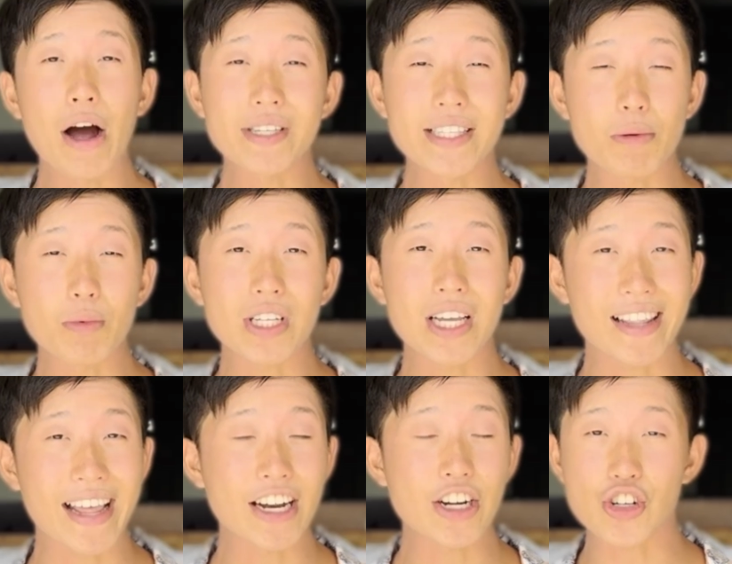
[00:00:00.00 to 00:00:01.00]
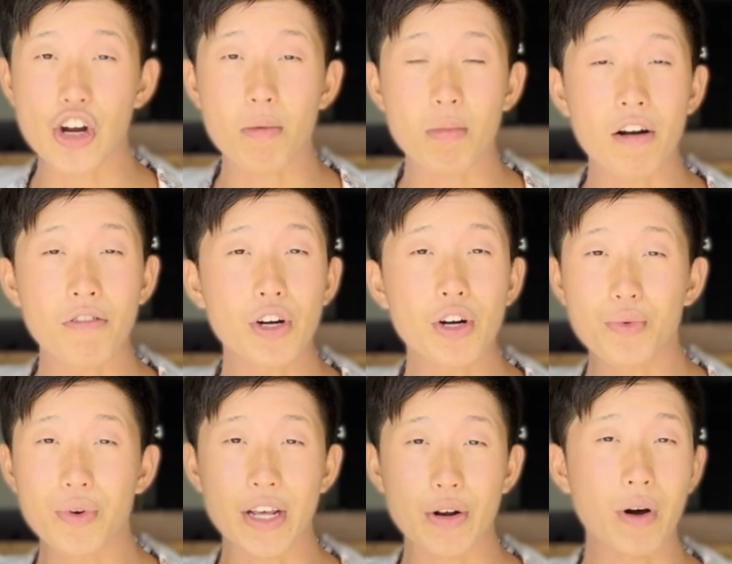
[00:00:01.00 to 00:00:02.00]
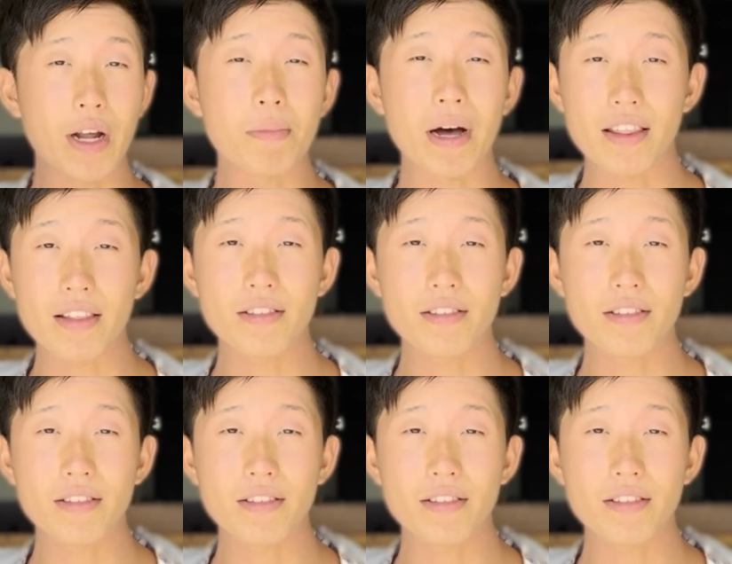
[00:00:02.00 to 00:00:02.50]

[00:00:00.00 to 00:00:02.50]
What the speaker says: was able to land a job offer within 1 month.